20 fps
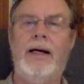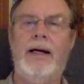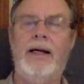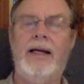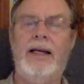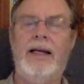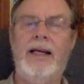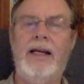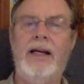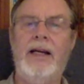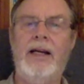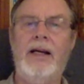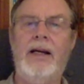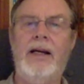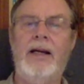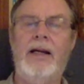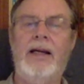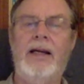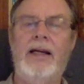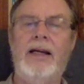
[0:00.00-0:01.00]

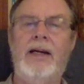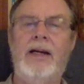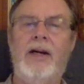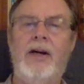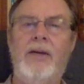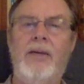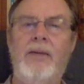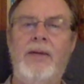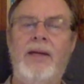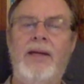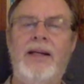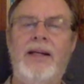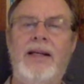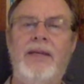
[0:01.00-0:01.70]
he committed